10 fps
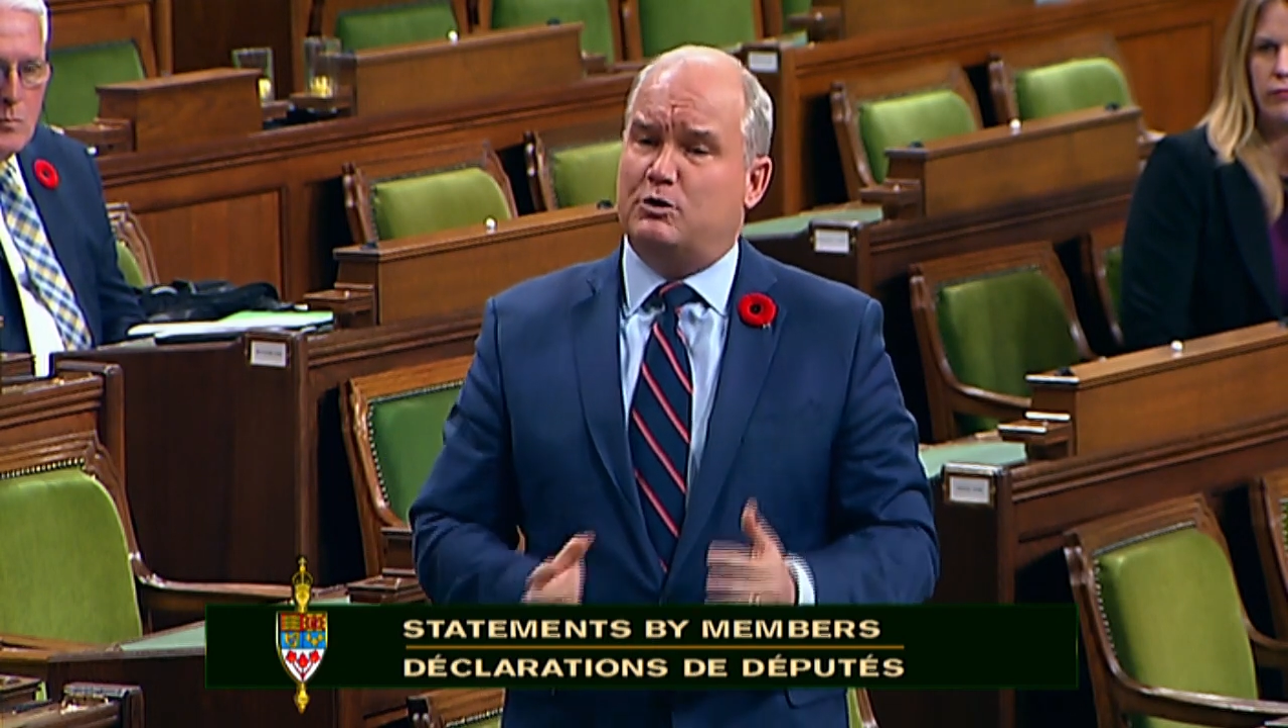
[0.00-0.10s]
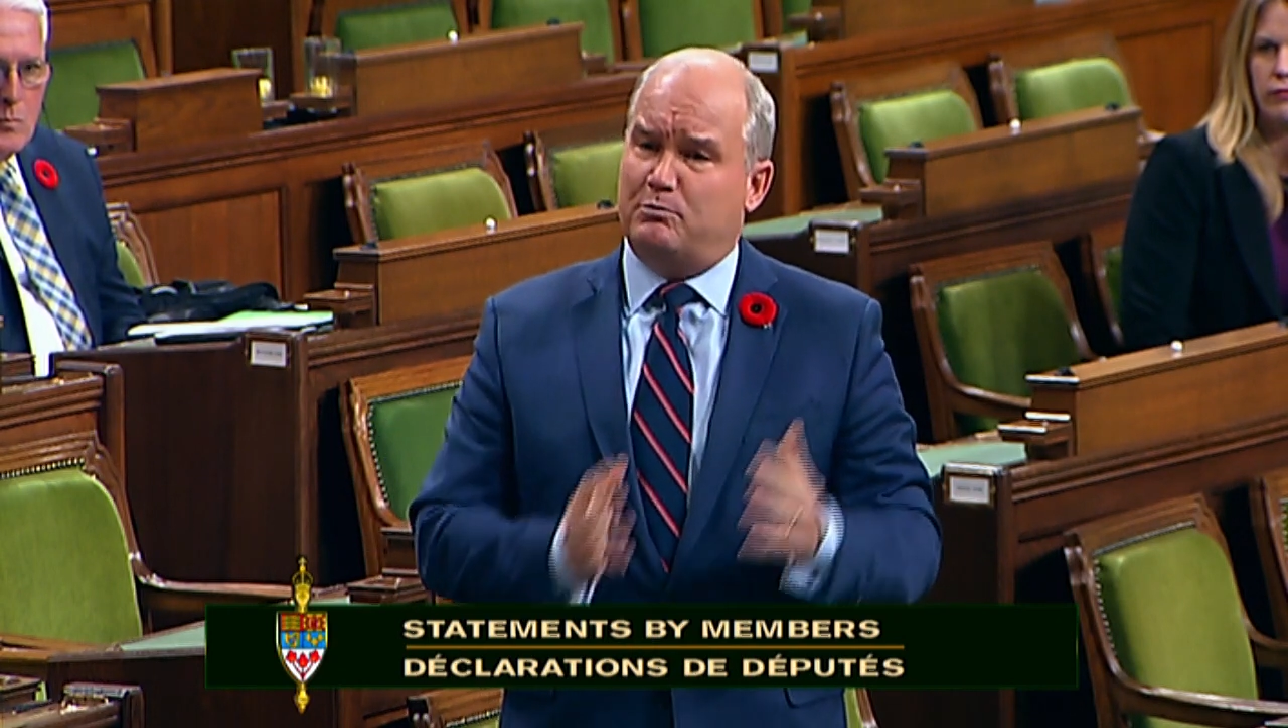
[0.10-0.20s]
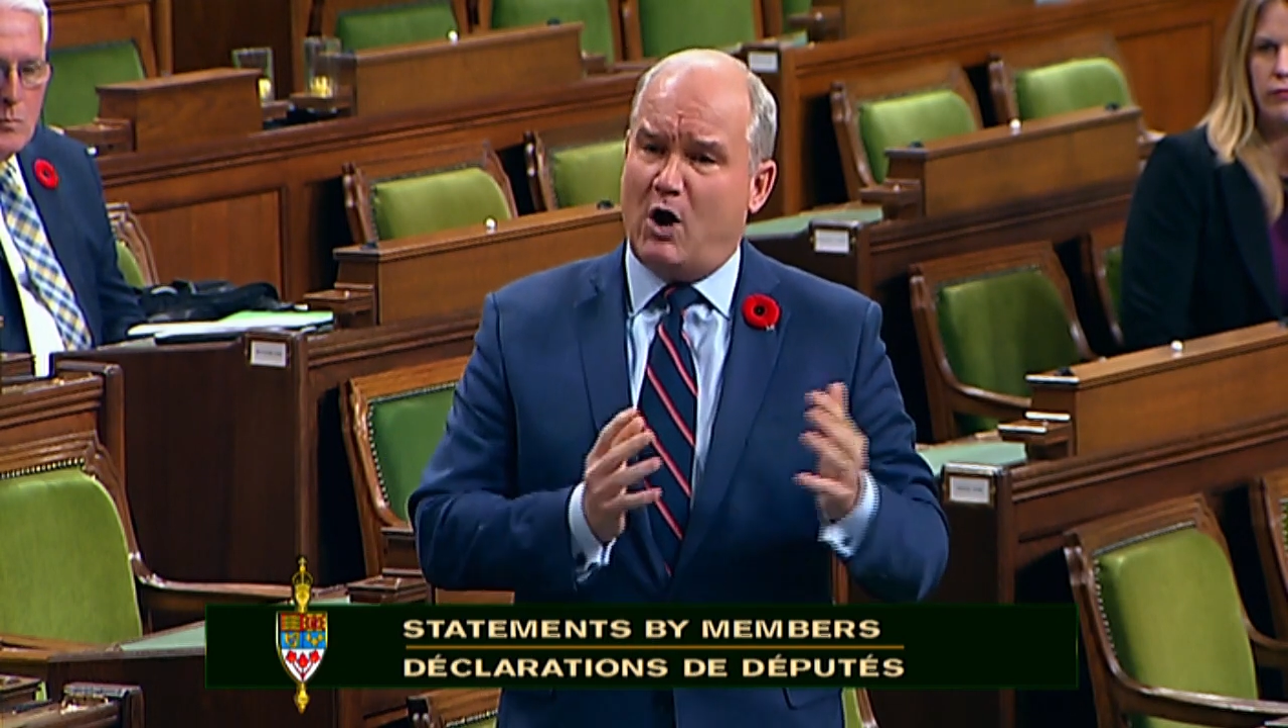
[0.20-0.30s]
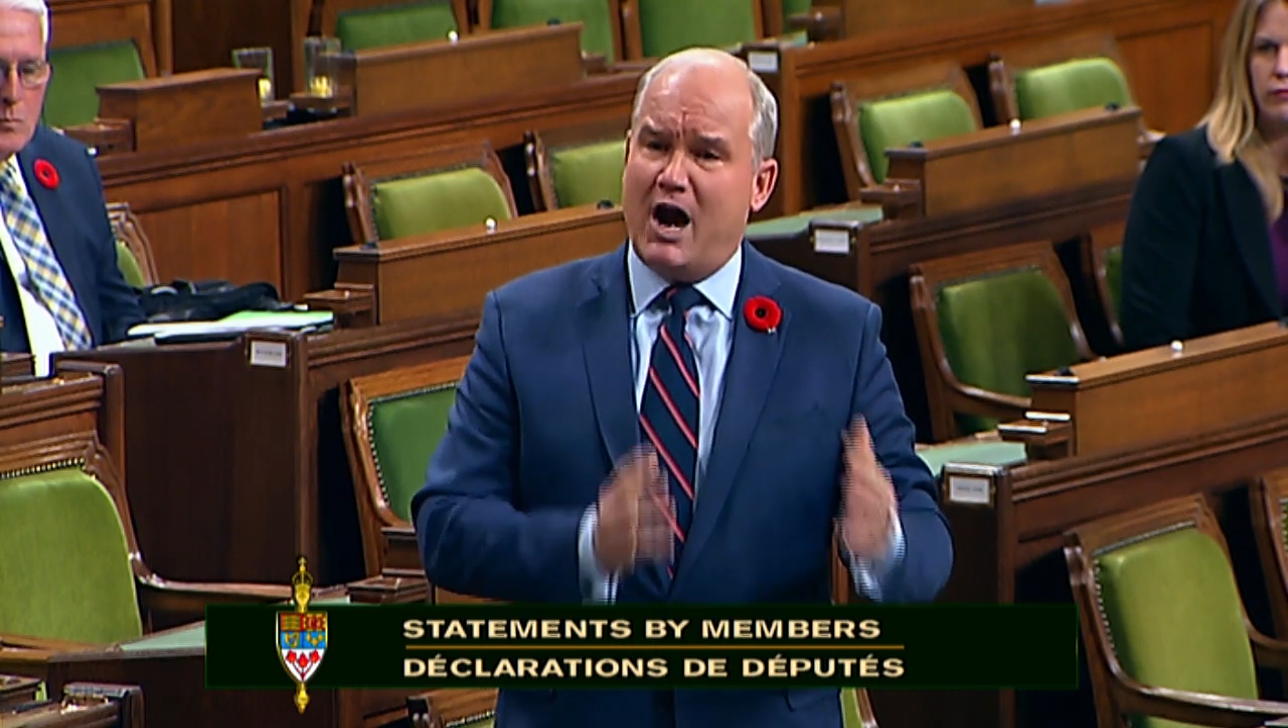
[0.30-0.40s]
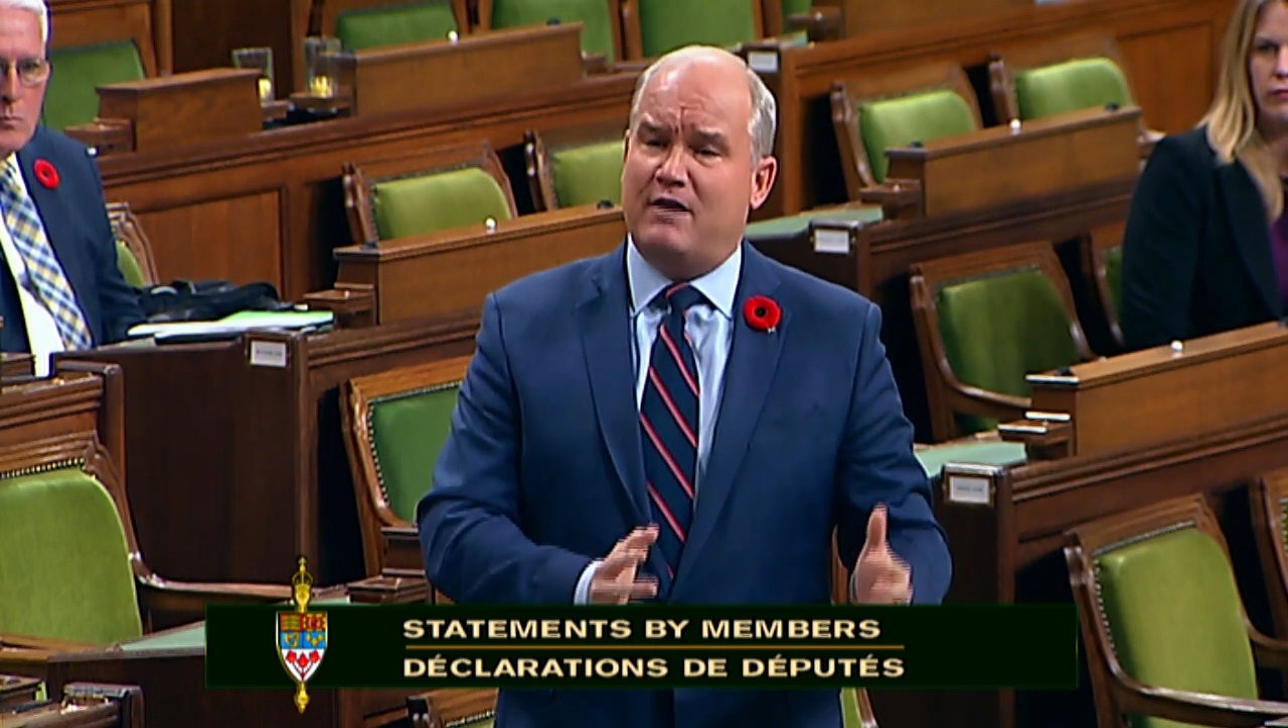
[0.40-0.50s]
to
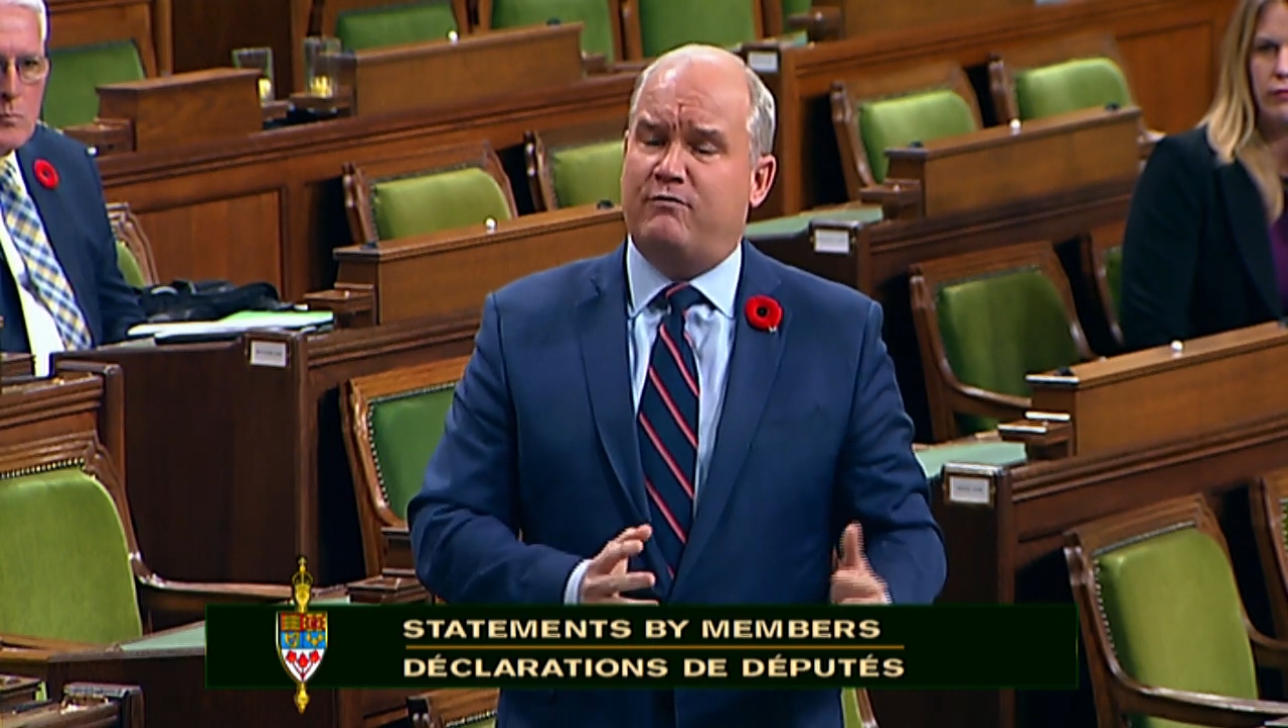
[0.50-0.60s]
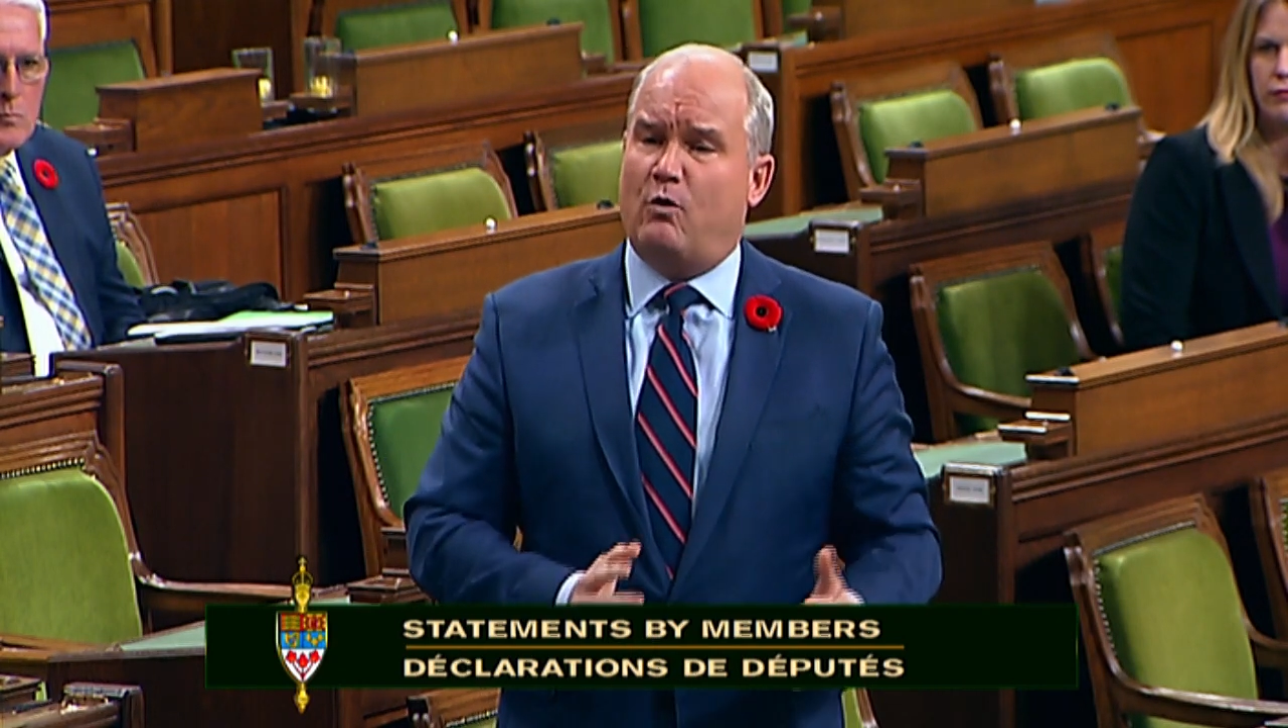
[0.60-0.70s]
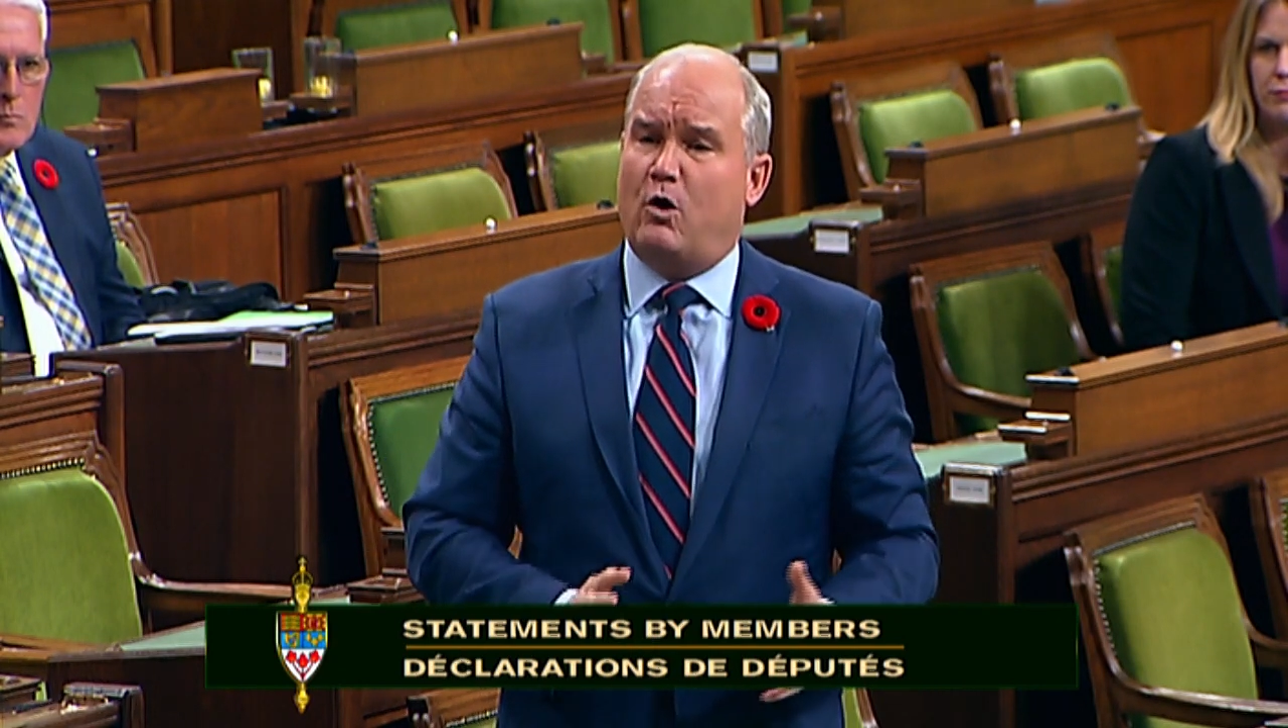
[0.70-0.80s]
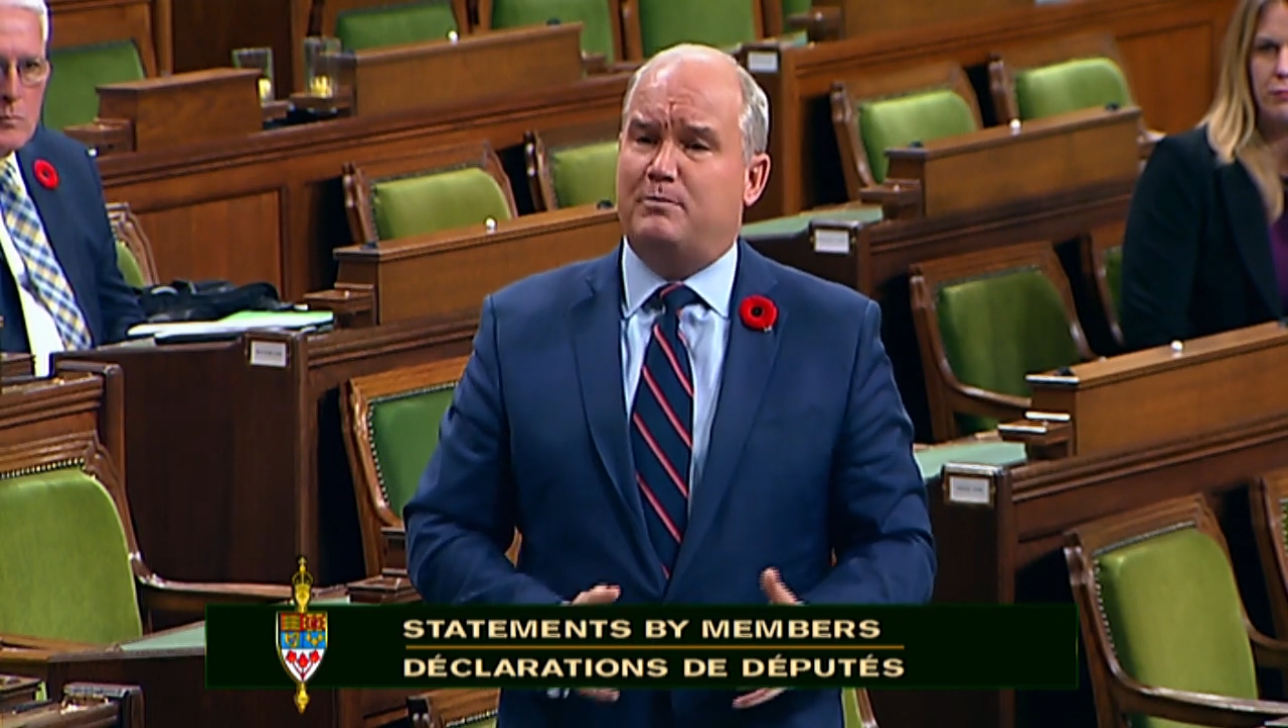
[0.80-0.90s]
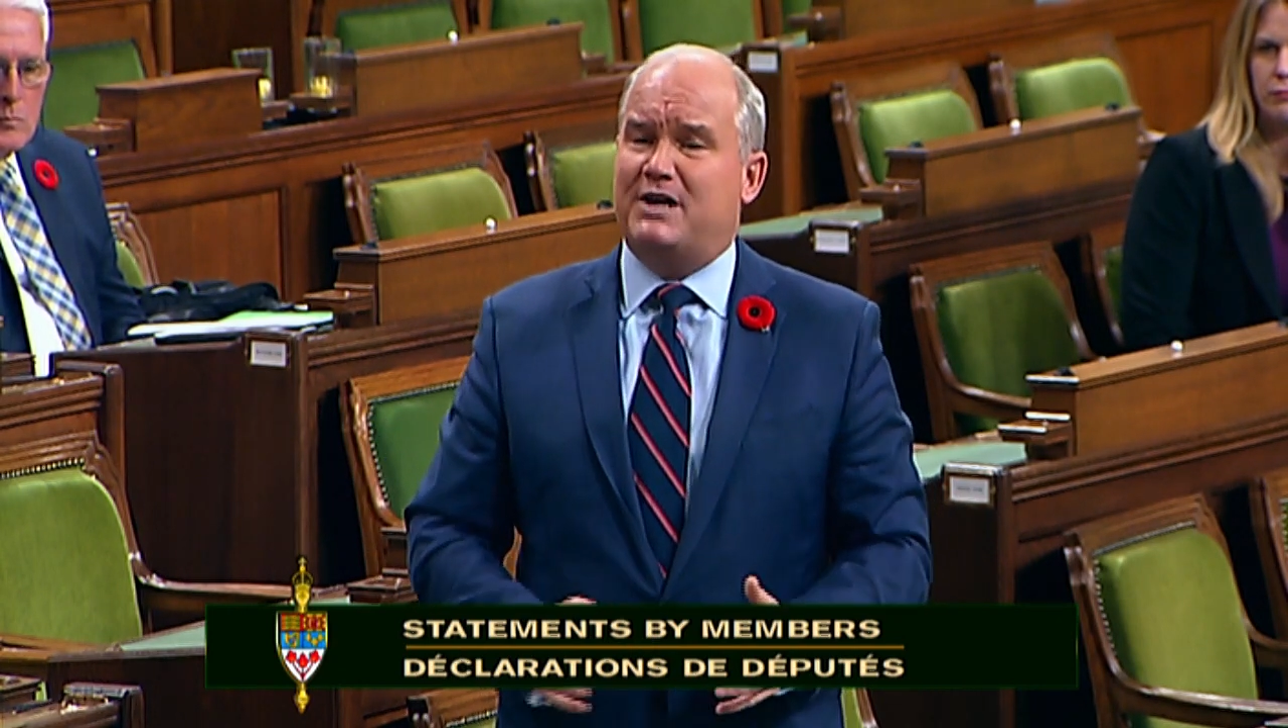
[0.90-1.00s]
Brian
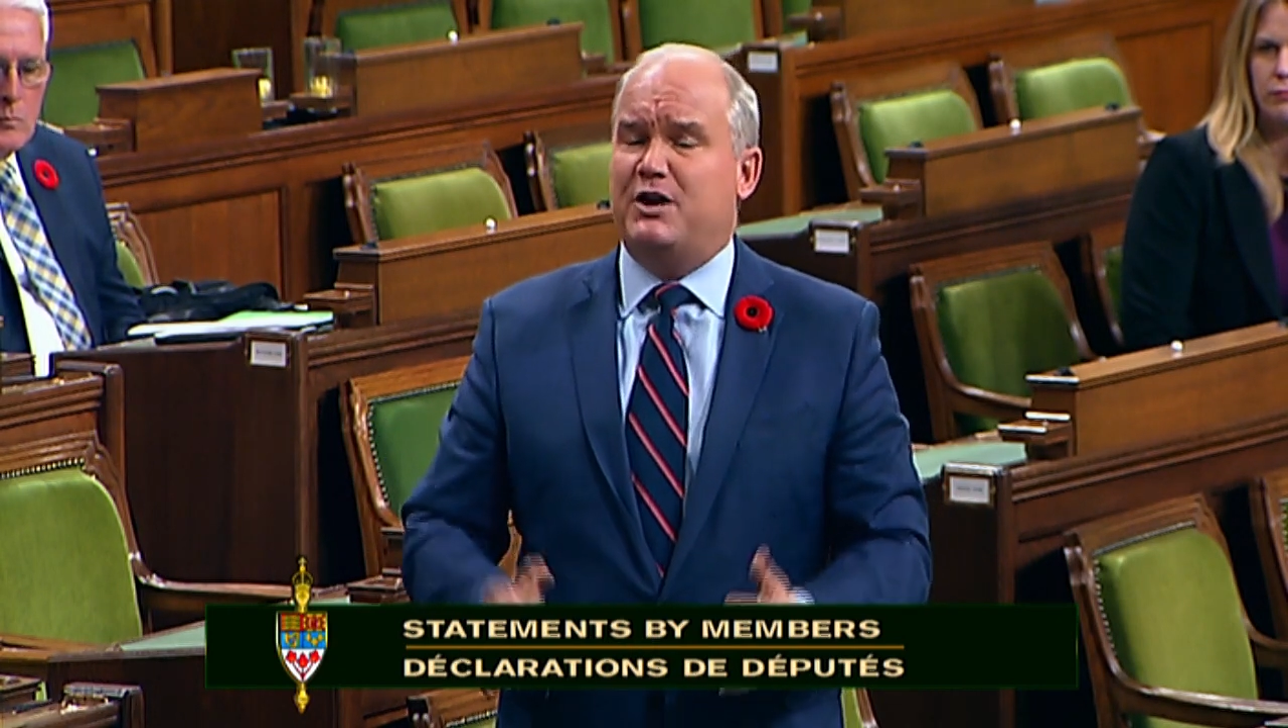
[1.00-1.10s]
Forbes